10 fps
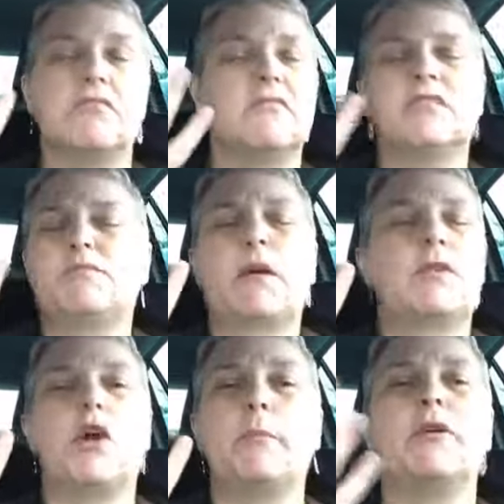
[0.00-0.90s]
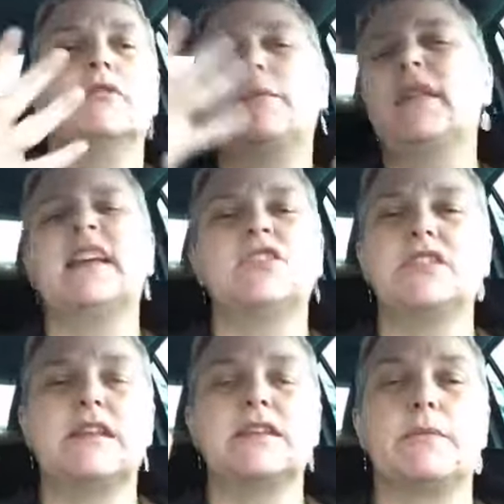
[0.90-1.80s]
It's probably not a building, but let's
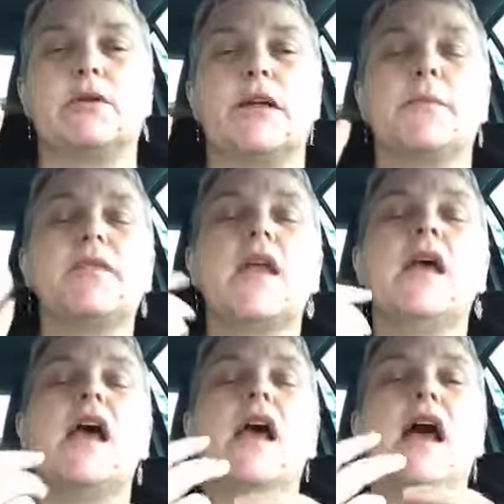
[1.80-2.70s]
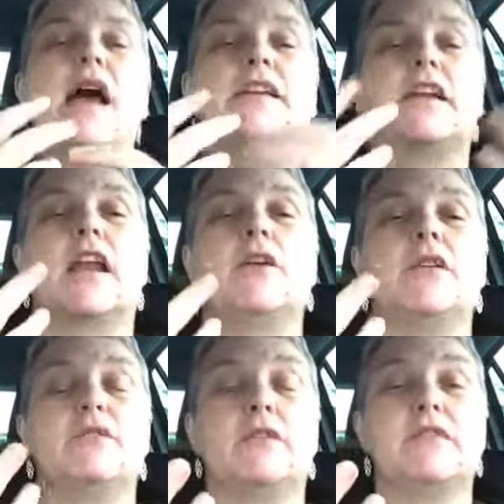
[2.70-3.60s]
just say it's a building. And you're allowed
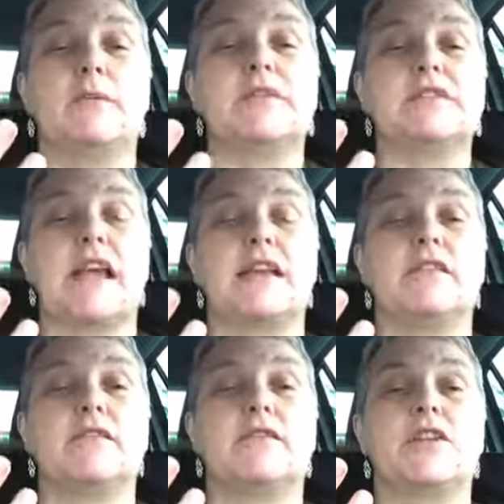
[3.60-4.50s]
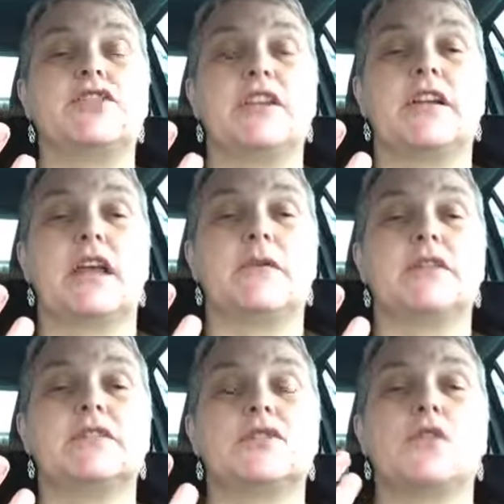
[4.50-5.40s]
a 50% first year
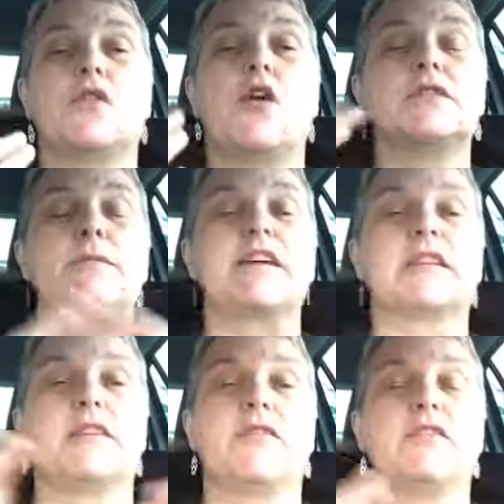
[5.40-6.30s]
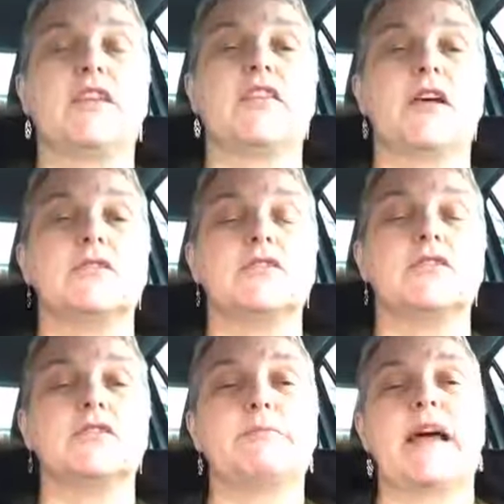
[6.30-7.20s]
allowance, so automatically 50,000
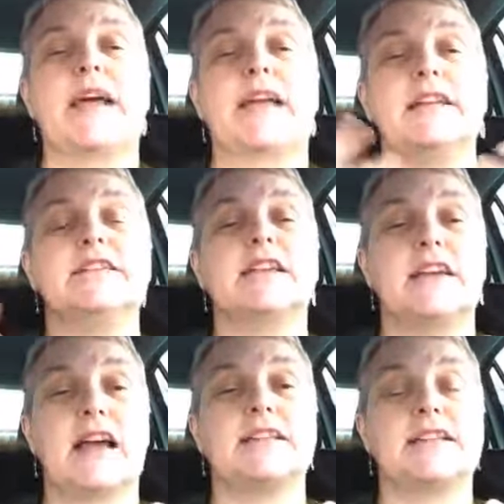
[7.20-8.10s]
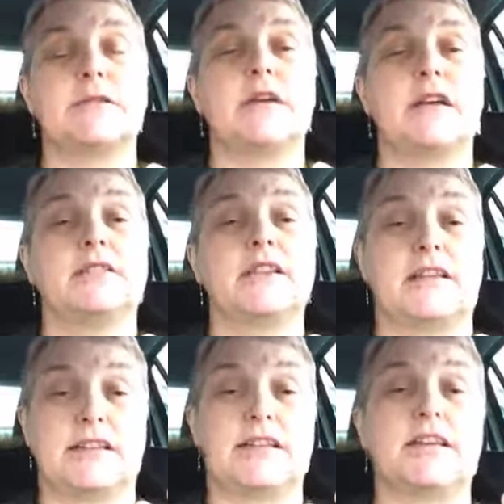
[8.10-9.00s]
goes back into as
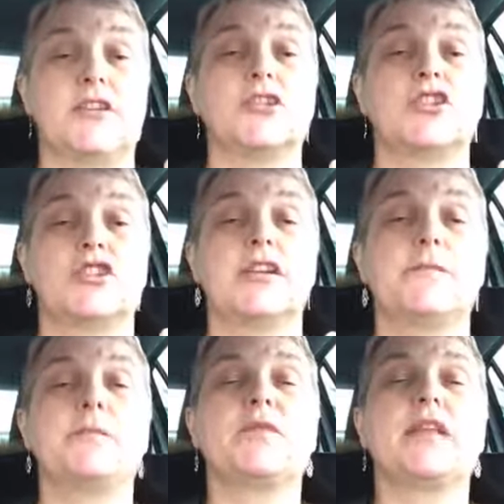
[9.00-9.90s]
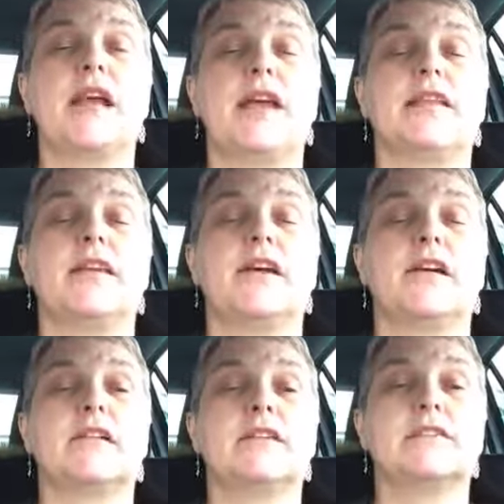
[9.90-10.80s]
a deduction in
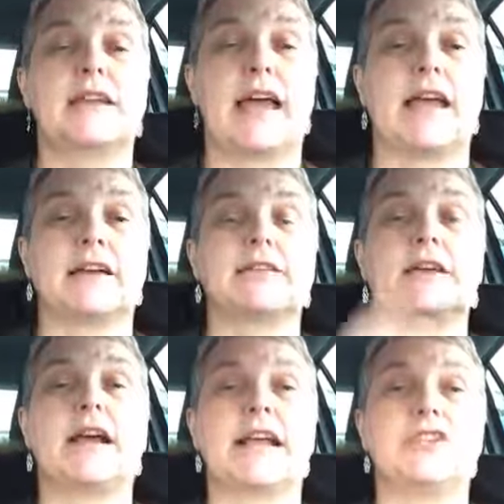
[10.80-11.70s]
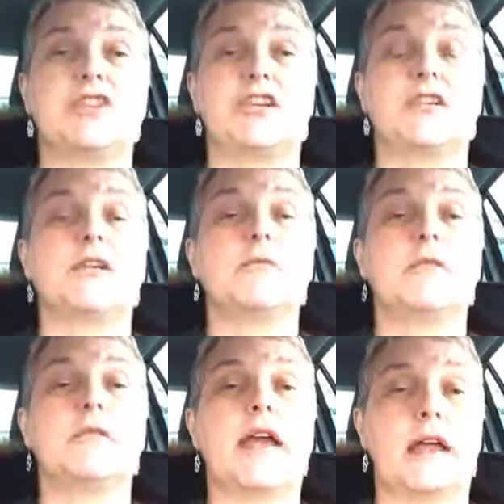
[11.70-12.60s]
your tax against your
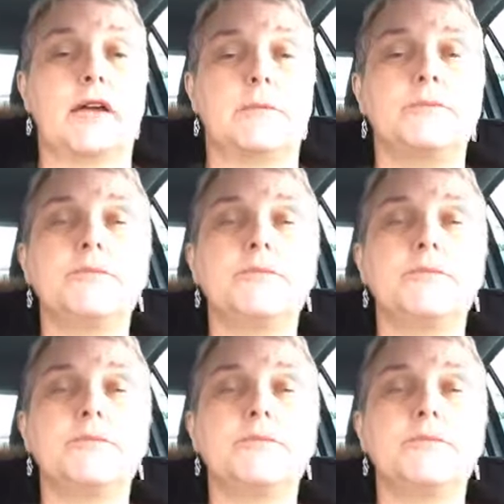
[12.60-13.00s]
income.